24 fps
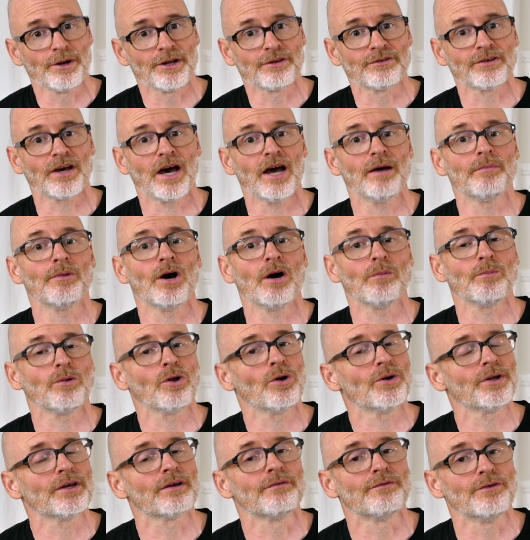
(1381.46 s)
bit of time
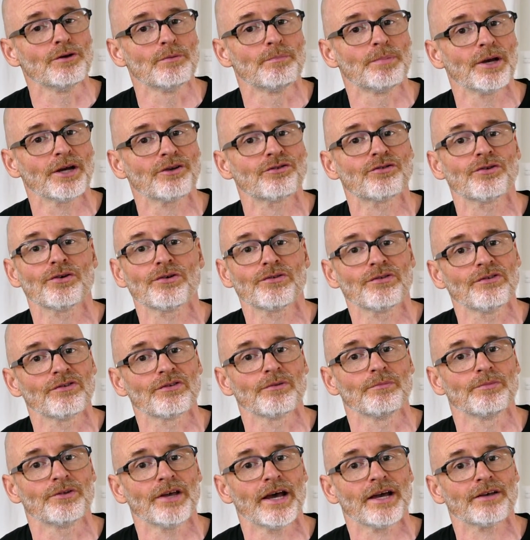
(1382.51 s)
uploading a few pictures and
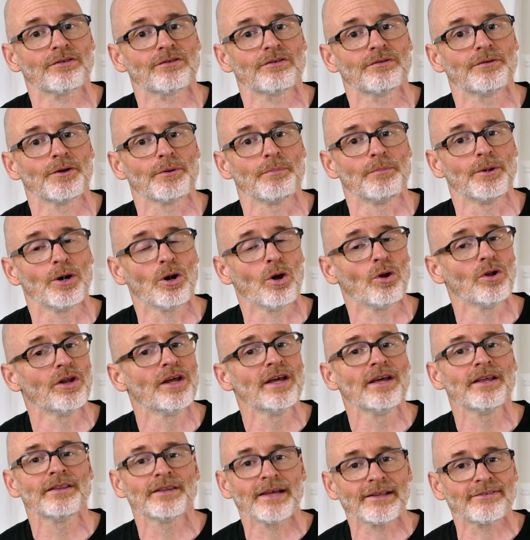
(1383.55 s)
some text of your build,
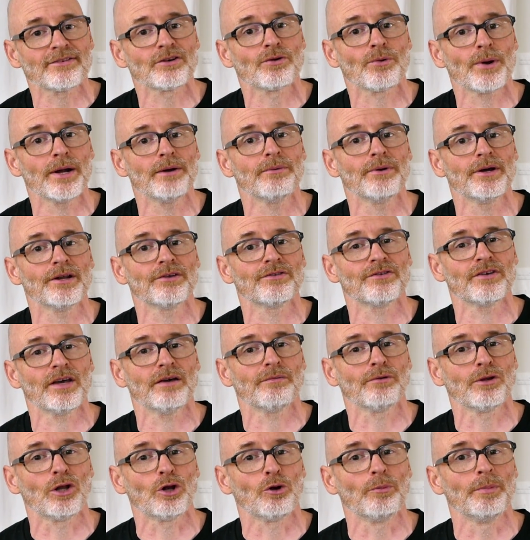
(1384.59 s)
that's a great way to
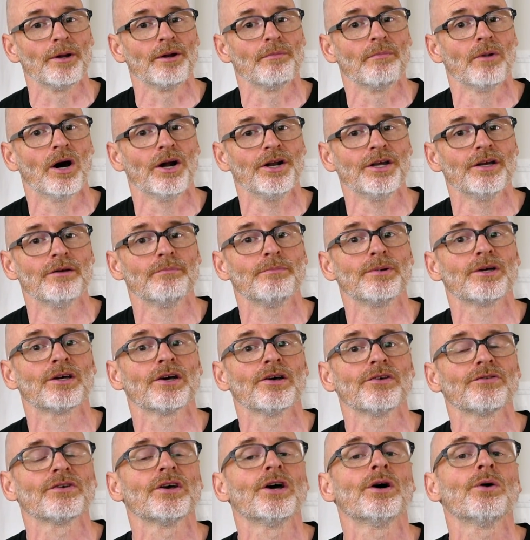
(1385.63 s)
save a little bit of money
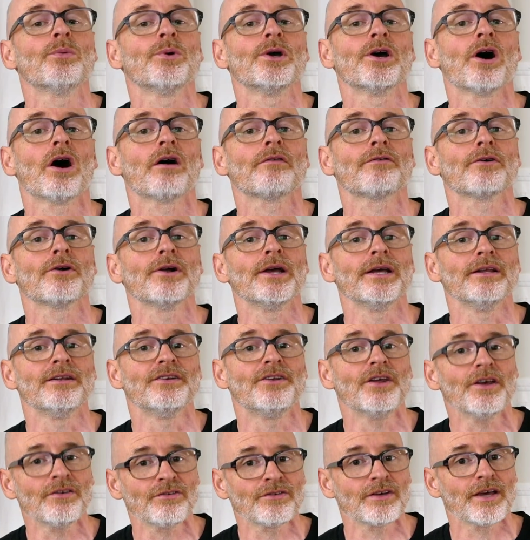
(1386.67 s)
because we offer a
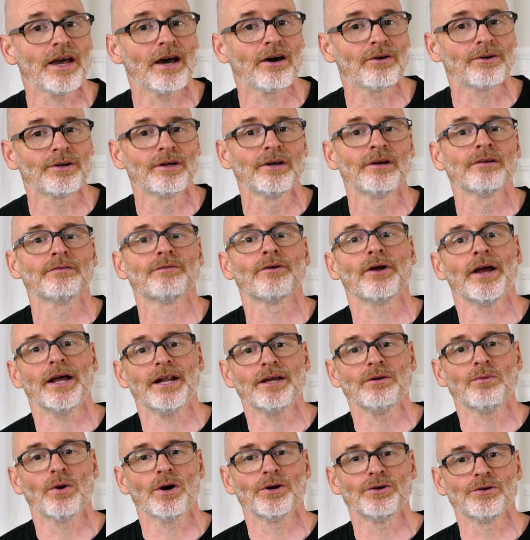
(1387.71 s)
discount for
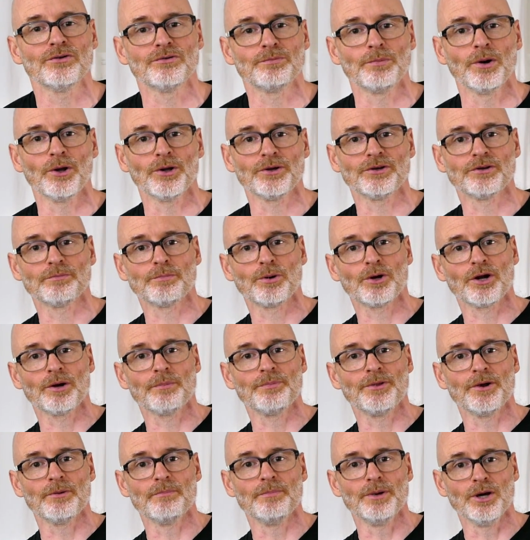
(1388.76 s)
anyone who's willing to put
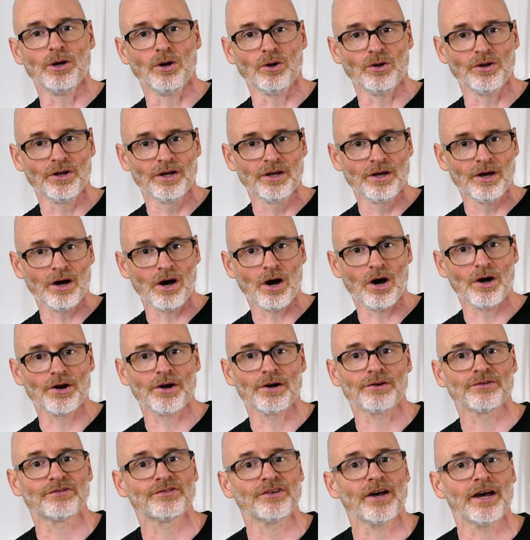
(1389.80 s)
up their build on
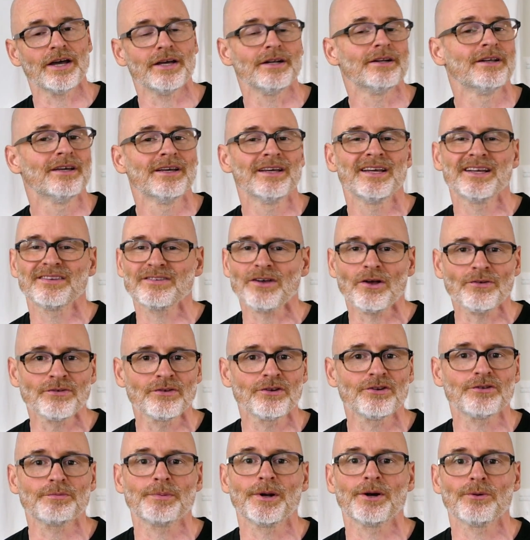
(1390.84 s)
our site. It's
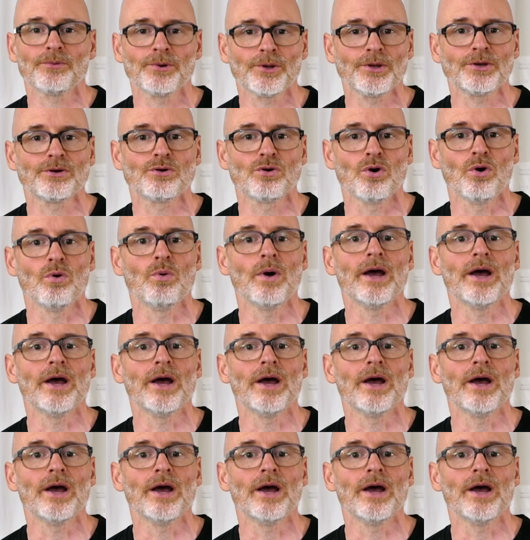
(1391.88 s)
also just been a really cool